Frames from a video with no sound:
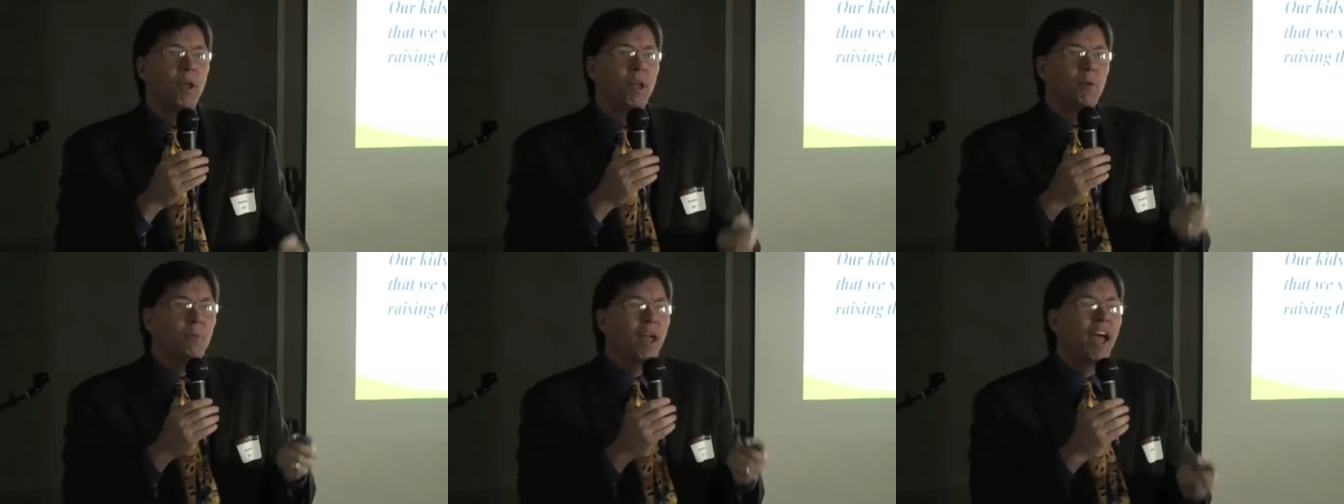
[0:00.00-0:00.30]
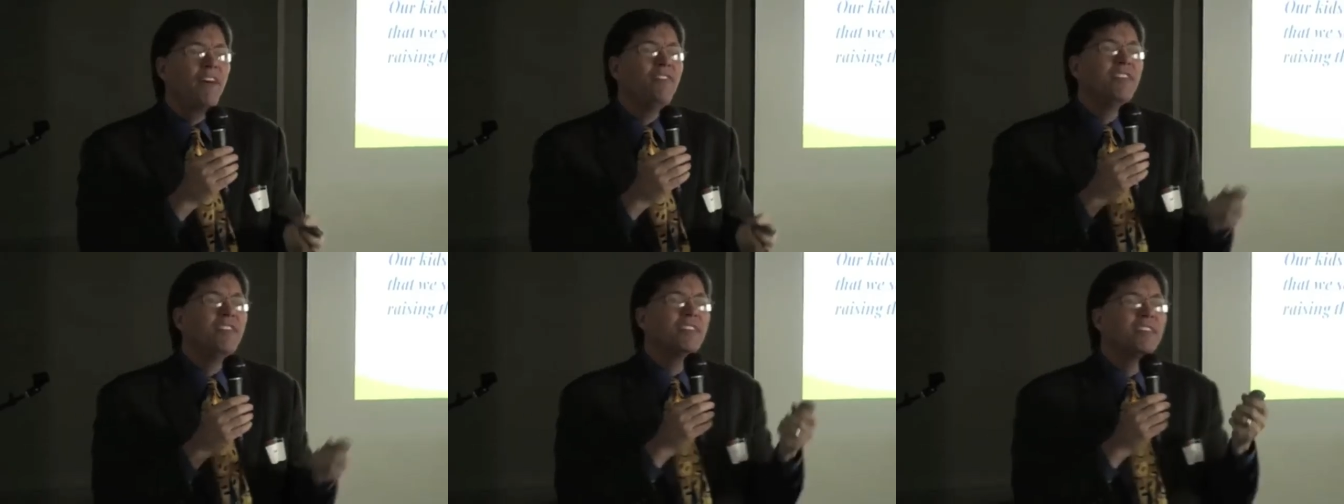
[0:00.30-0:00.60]
We
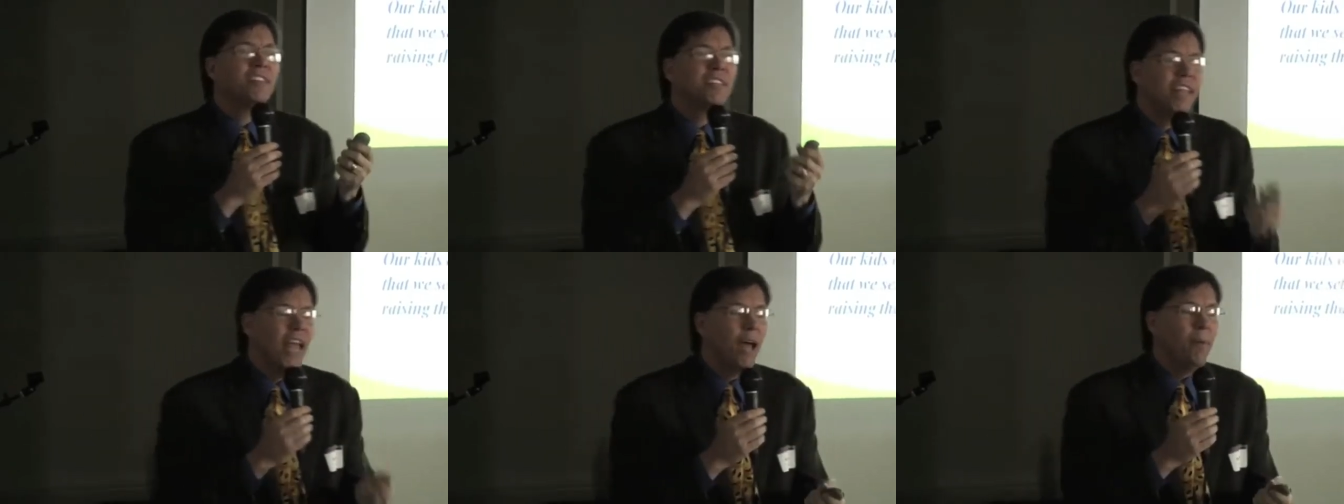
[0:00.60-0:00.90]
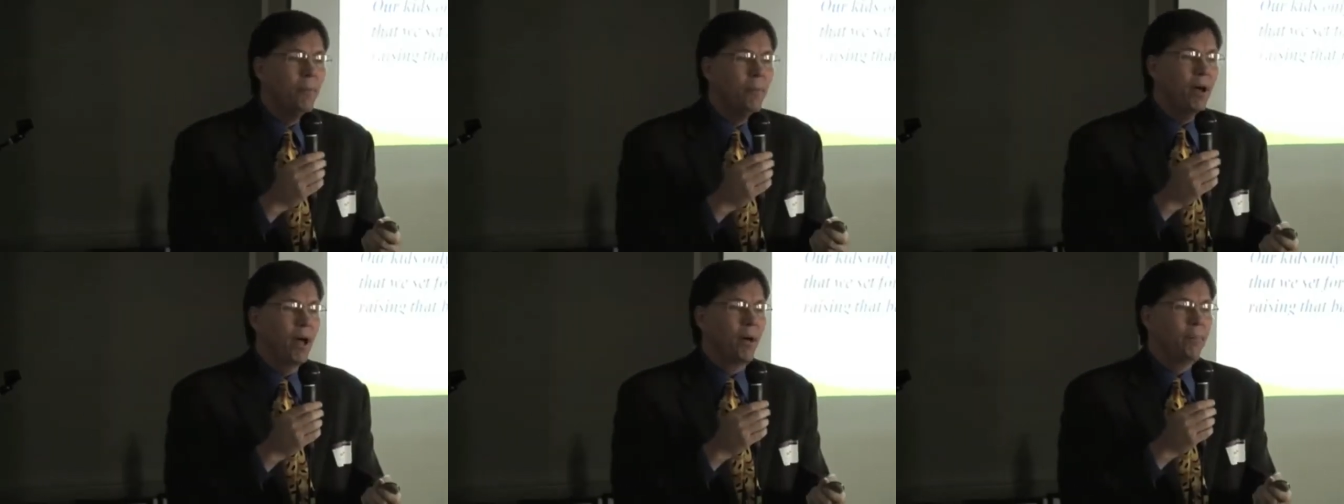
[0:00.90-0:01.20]
have to
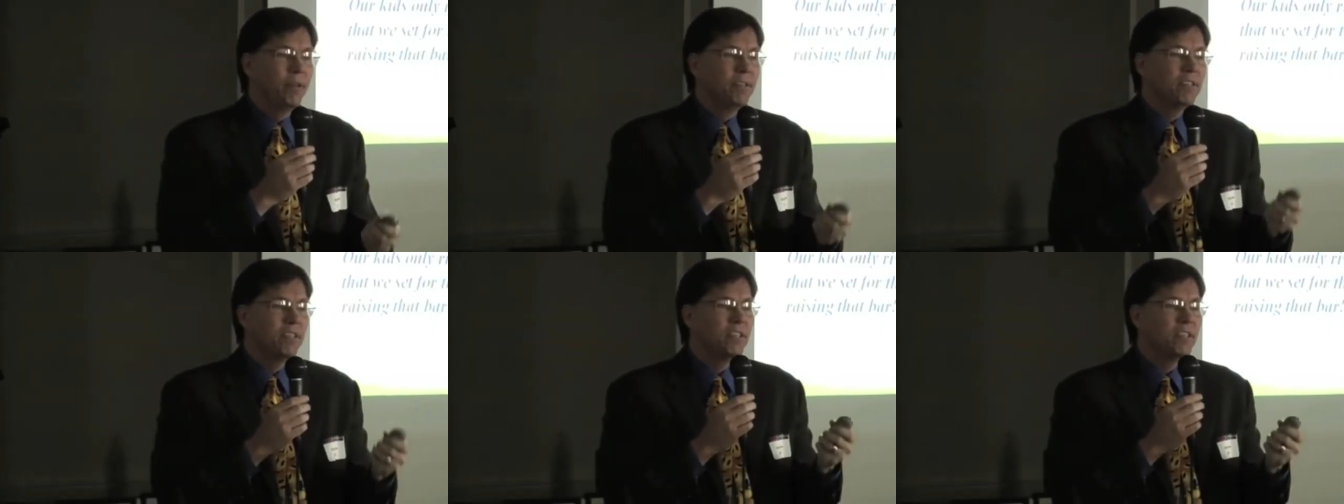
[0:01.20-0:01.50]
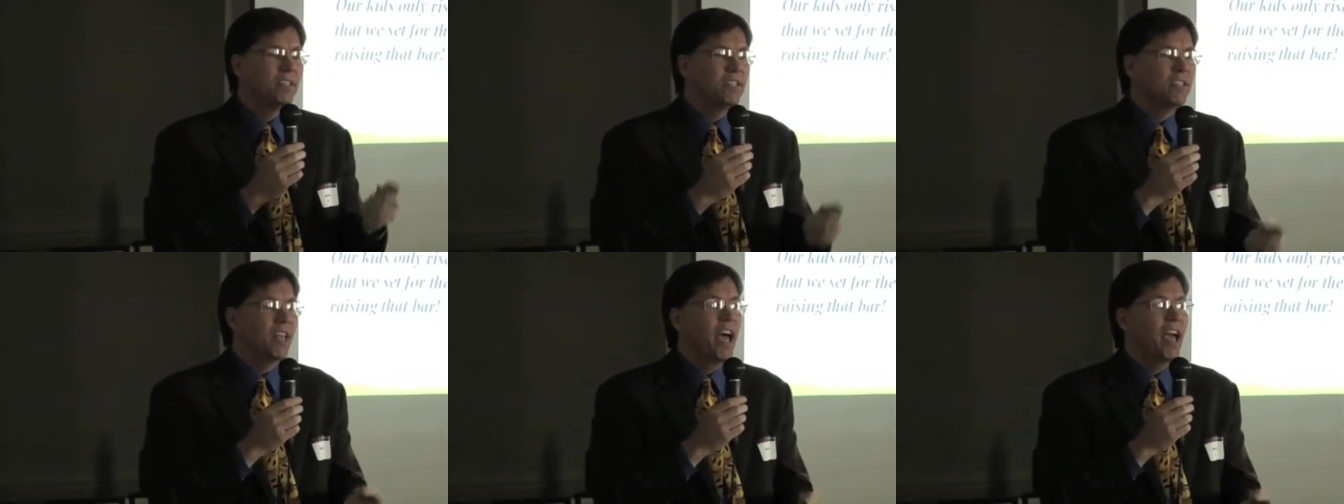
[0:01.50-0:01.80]
step up as a
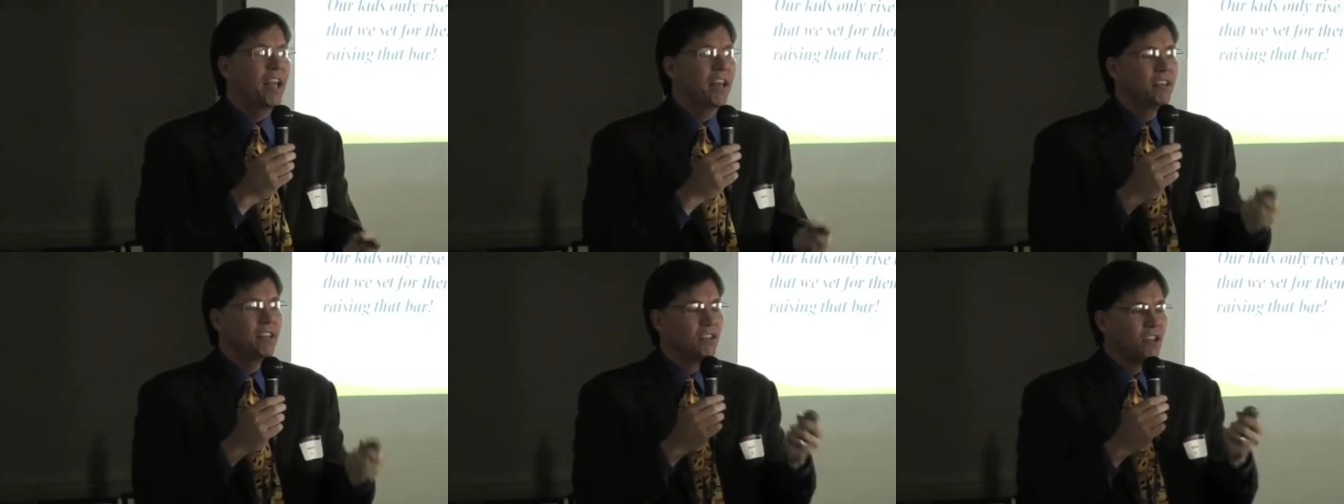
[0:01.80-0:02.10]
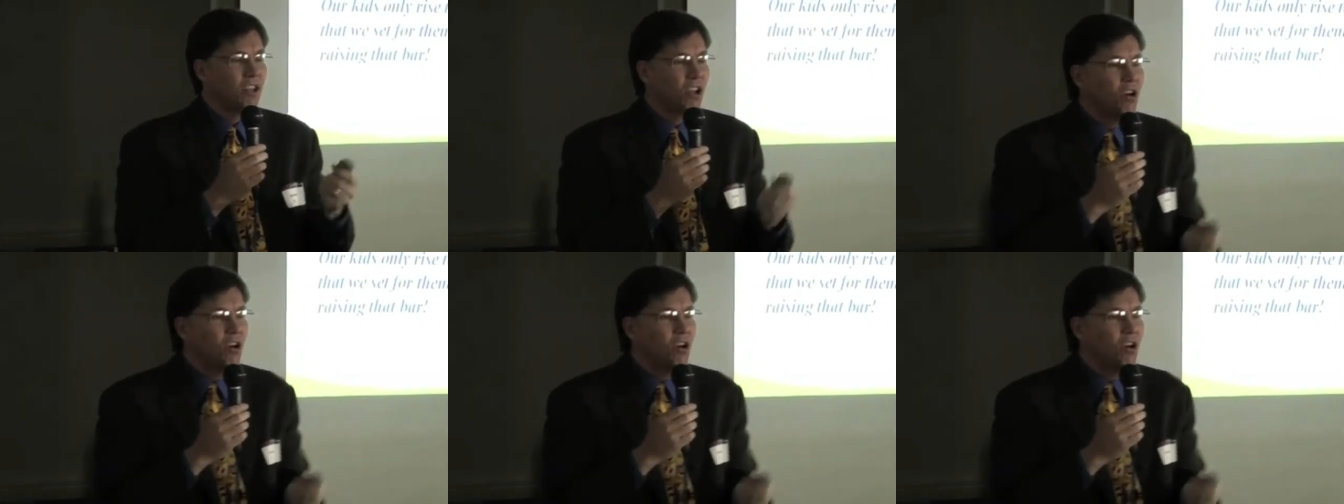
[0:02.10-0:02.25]
society, as a